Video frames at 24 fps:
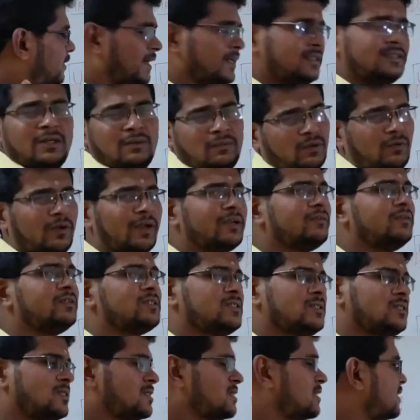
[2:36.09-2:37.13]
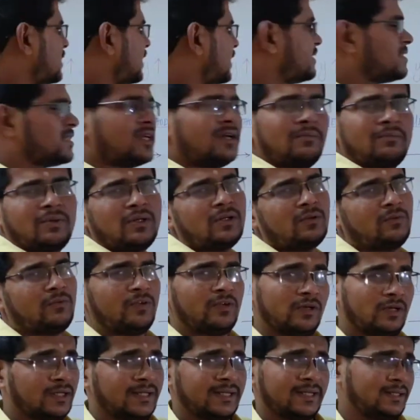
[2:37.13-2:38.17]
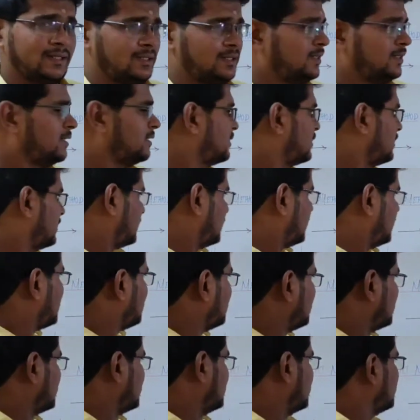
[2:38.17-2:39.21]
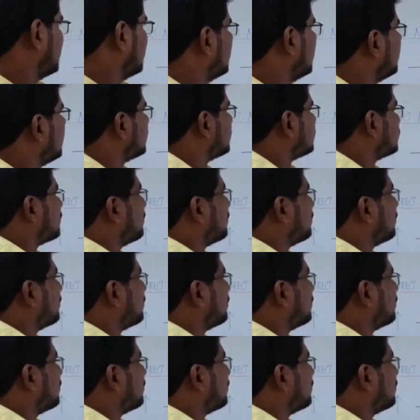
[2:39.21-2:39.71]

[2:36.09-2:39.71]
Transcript: Example, when we see example, we will get that clearly.